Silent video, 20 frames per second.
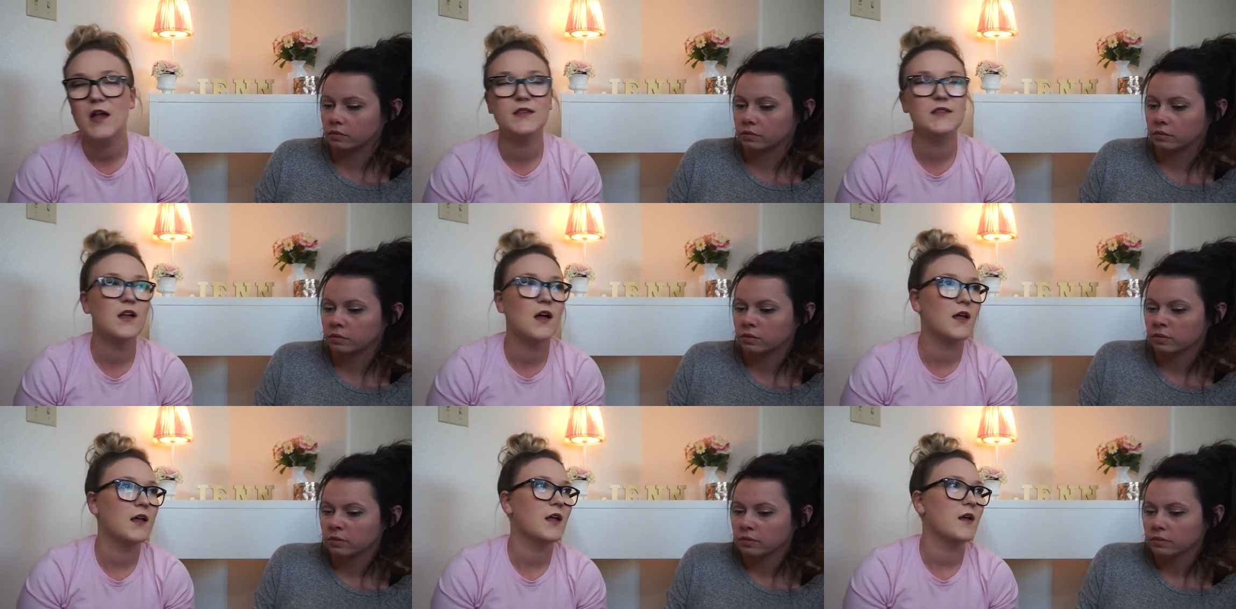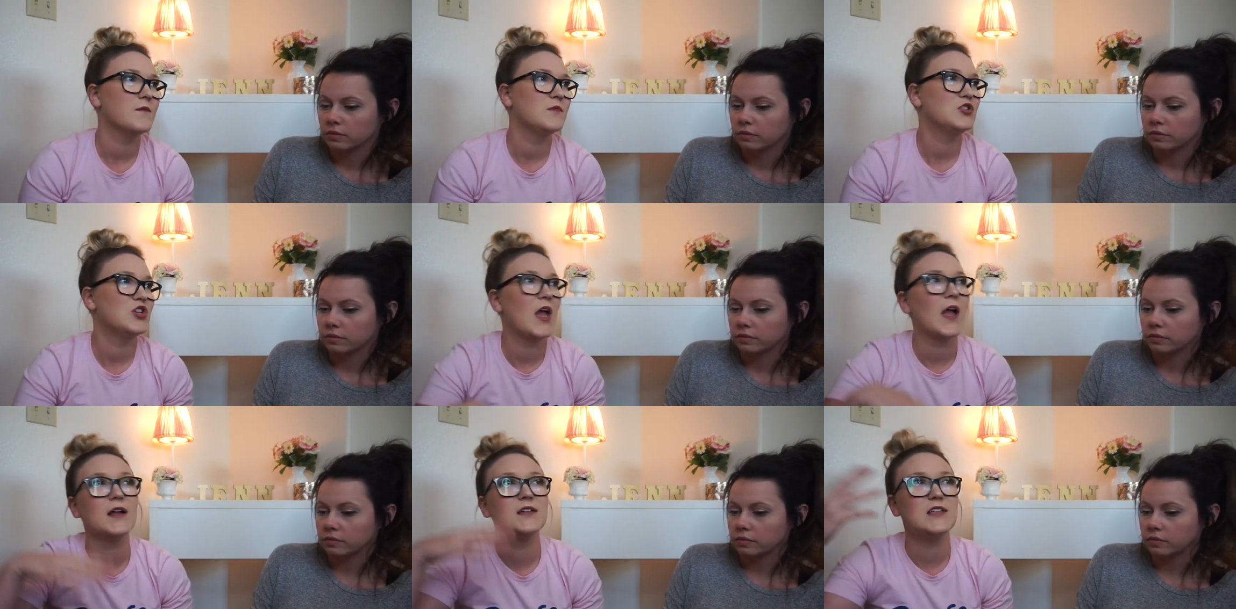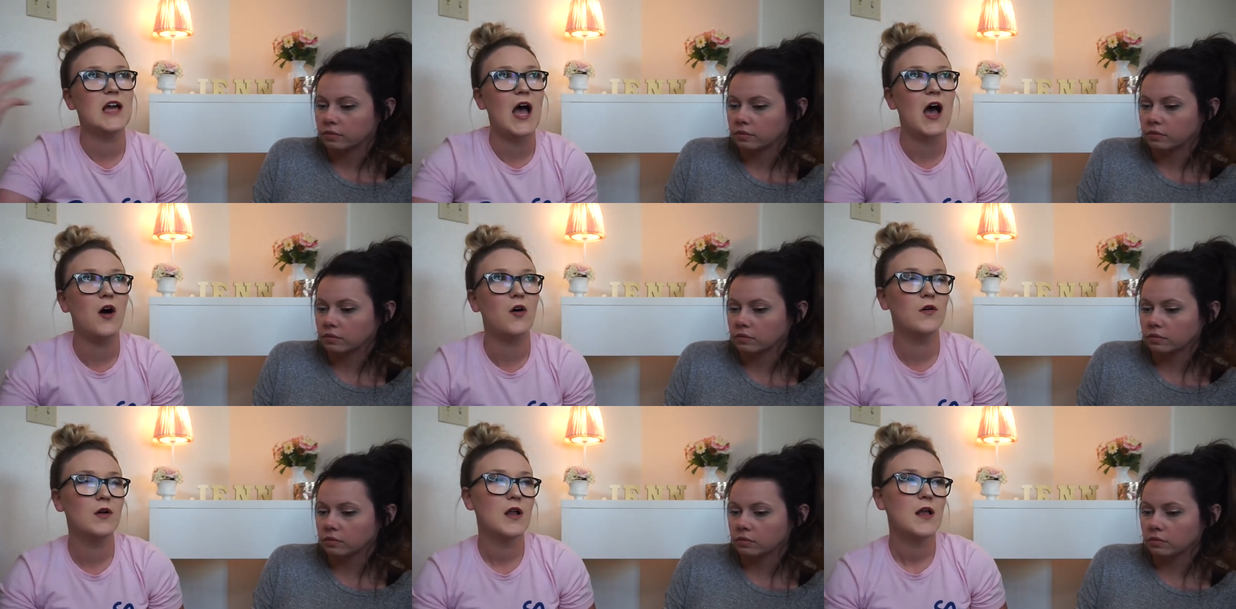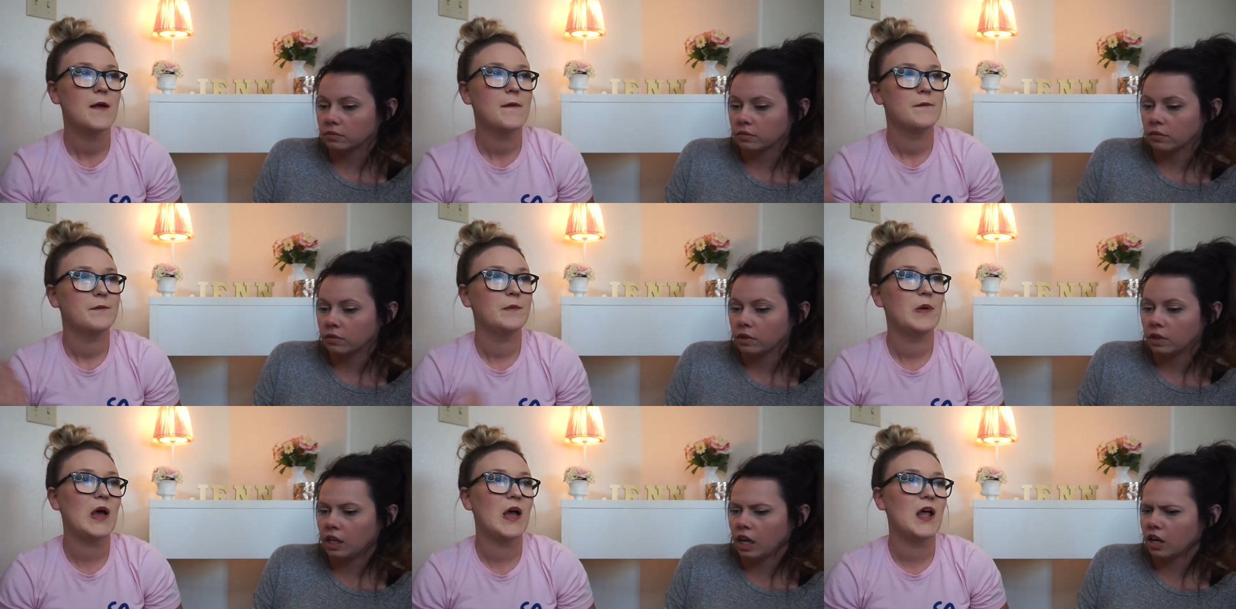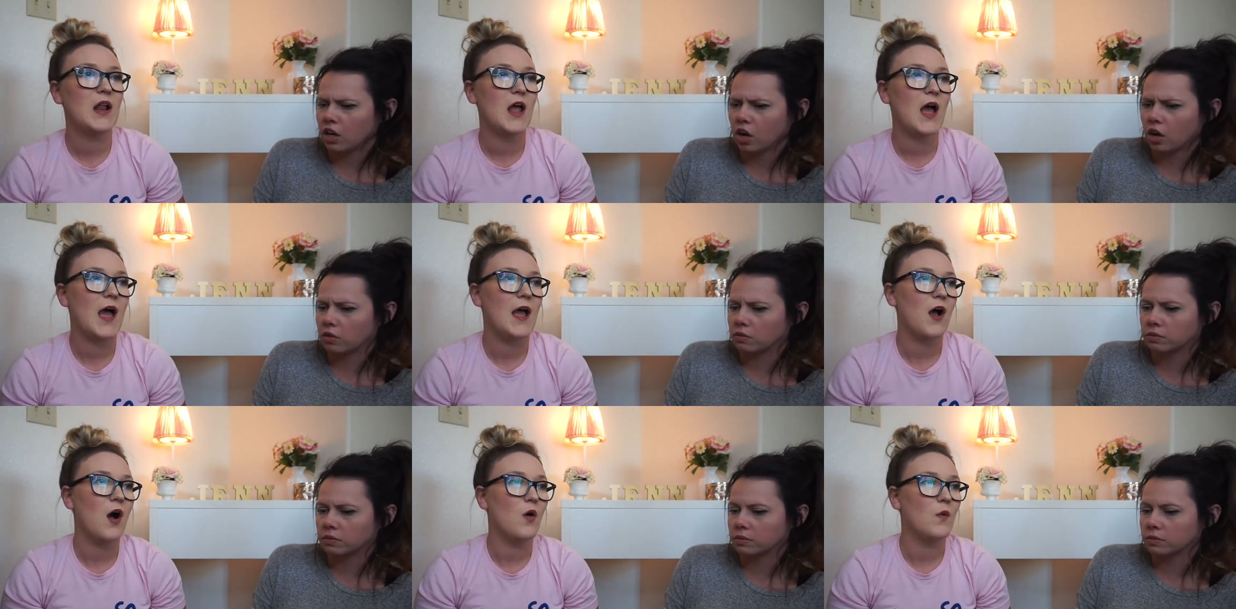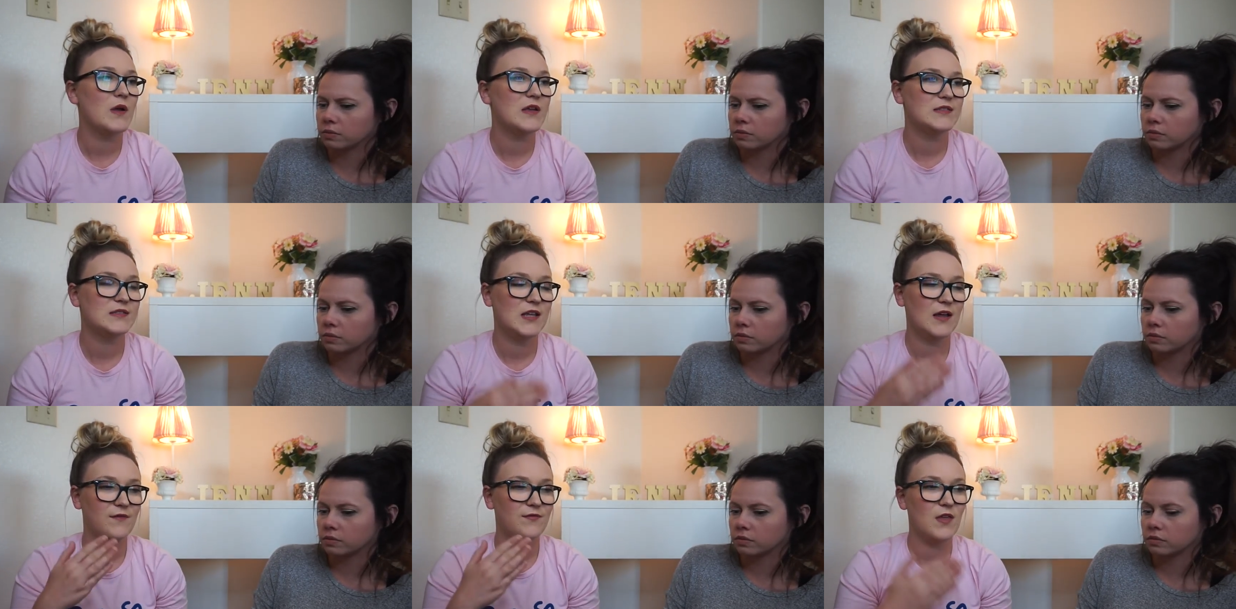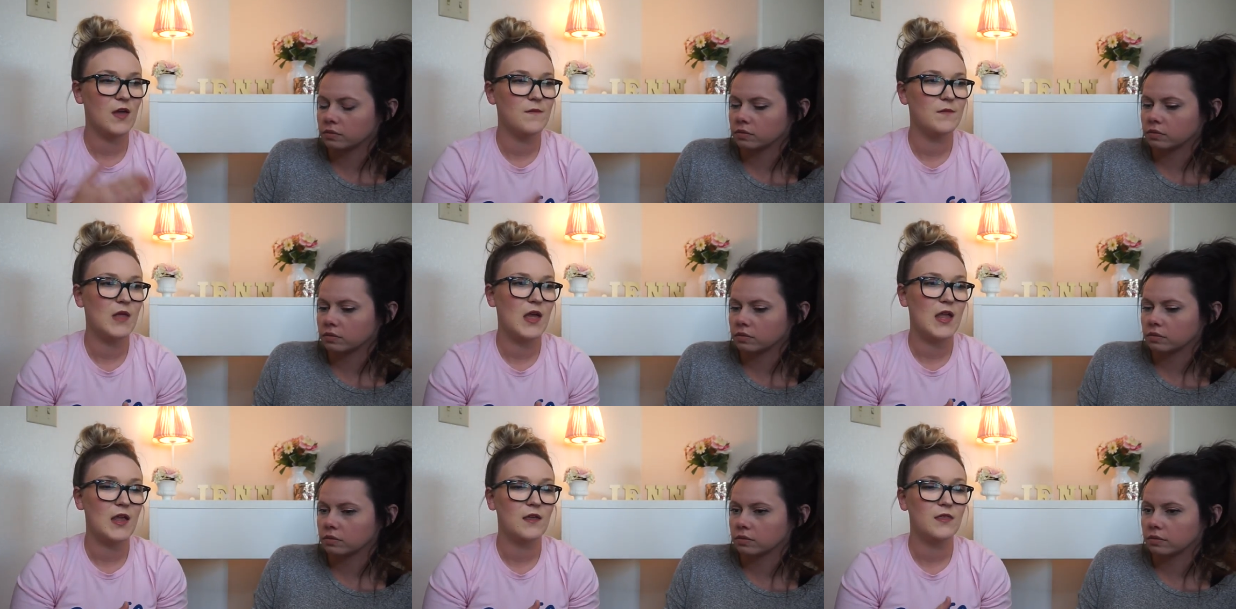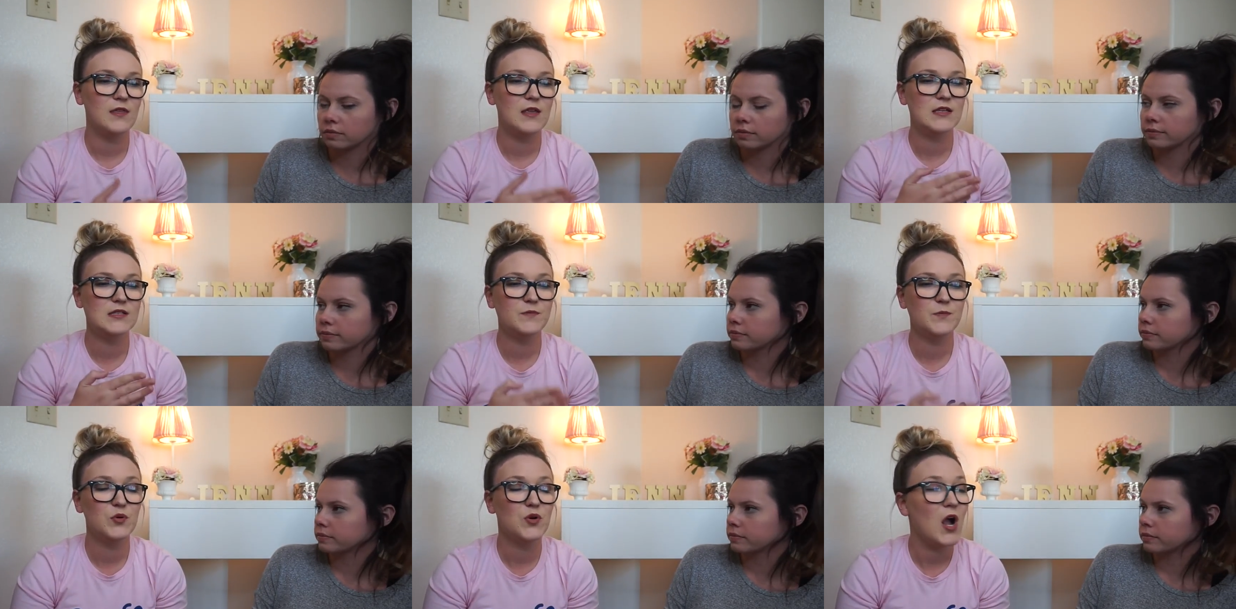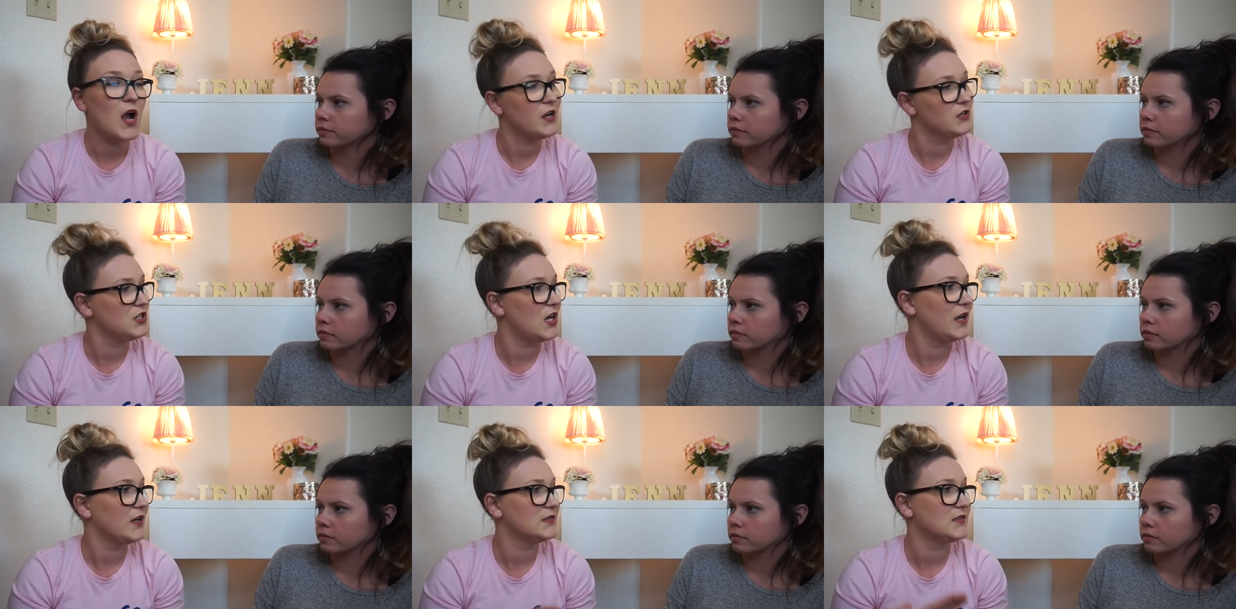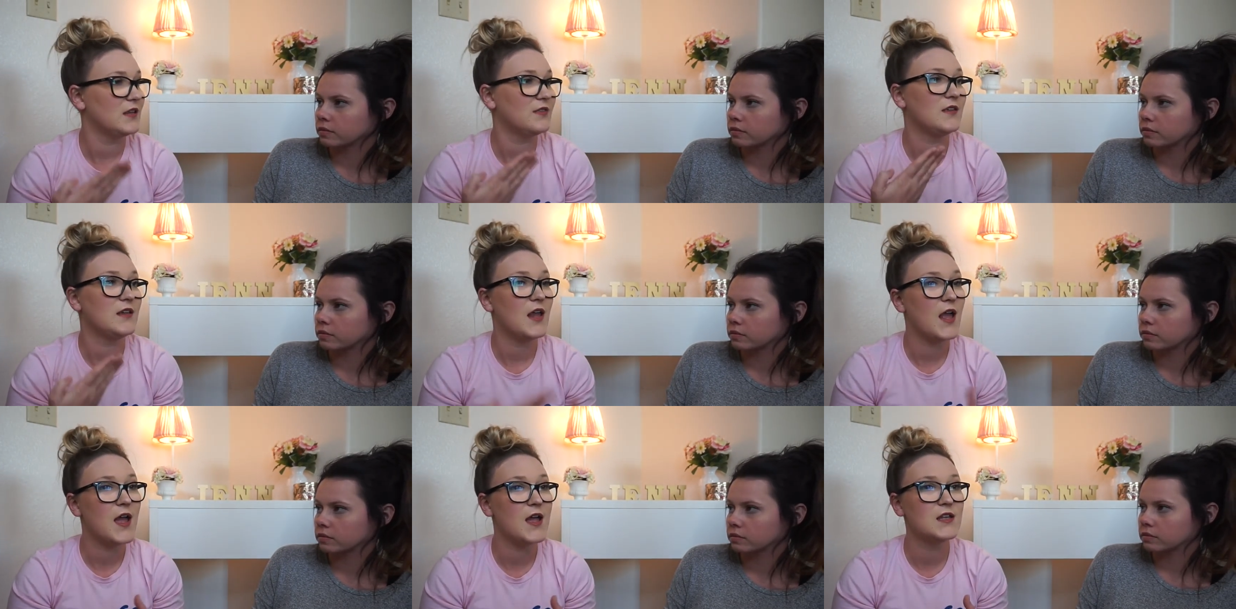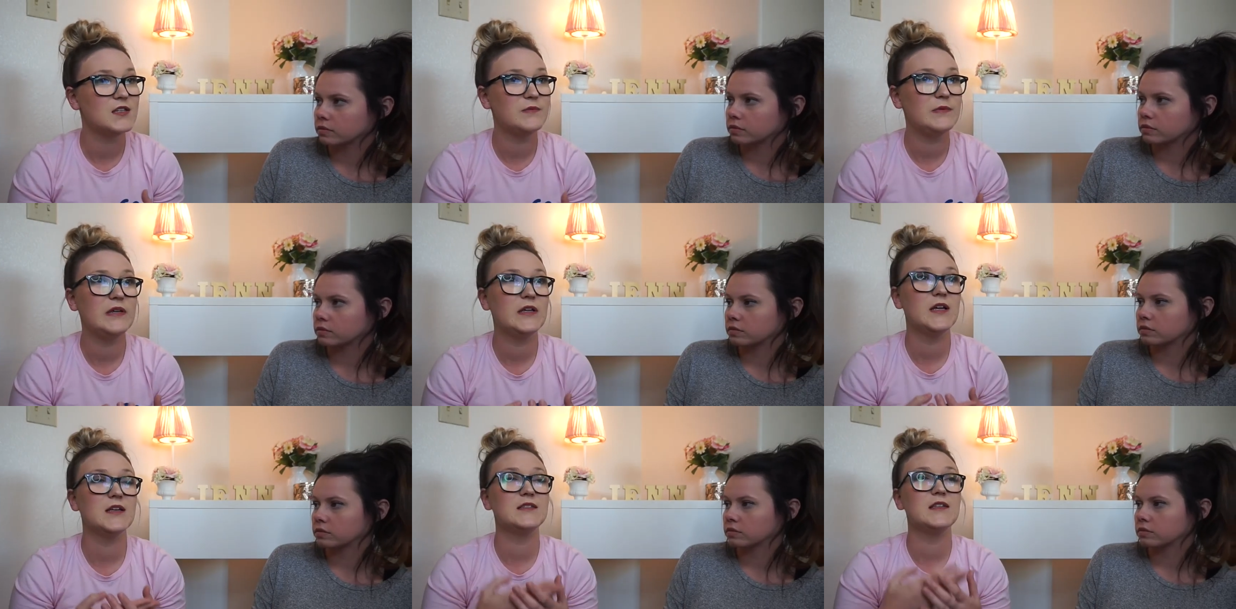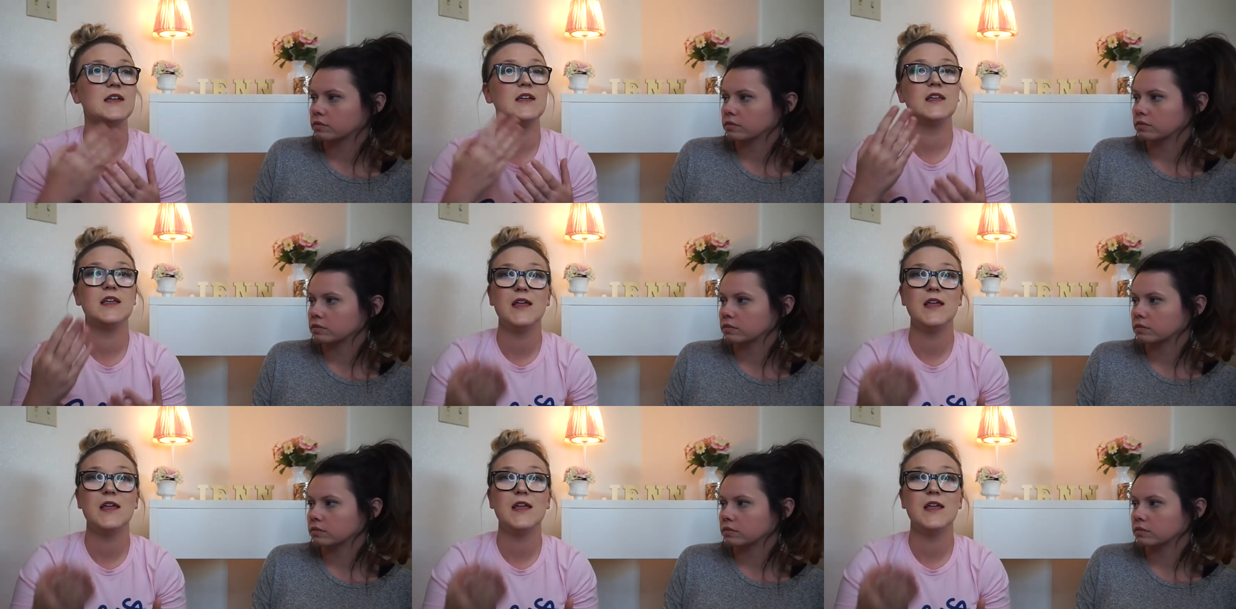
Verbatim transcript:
Speaker 1: It's not like I'm checked out, but I always give them like these projects at the end because it